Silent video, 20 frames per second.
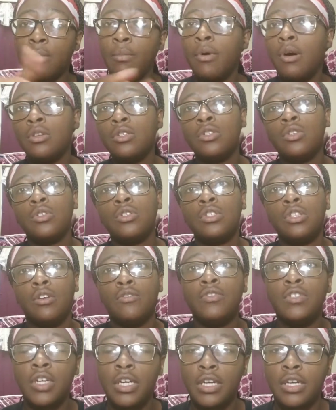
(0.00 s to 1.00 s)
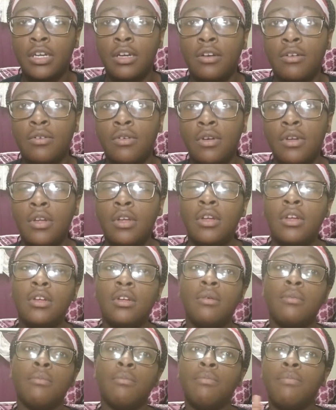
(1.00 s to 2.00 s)
I'm also self checkout,
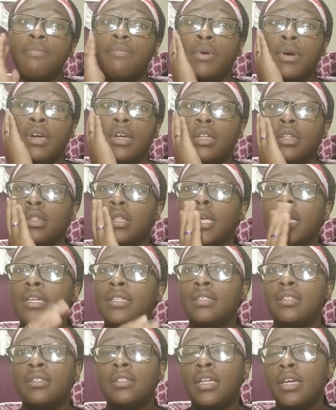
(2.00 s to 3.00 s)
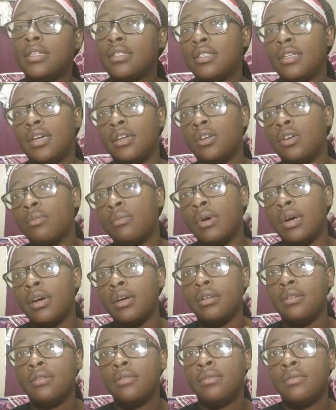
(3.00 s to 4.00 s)
but that's that's not on
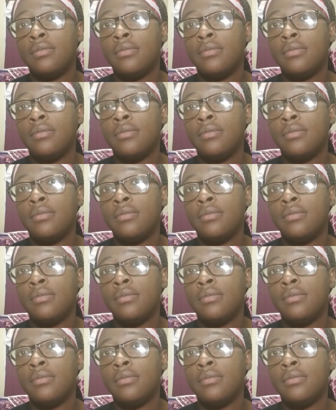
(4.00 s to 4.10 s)
my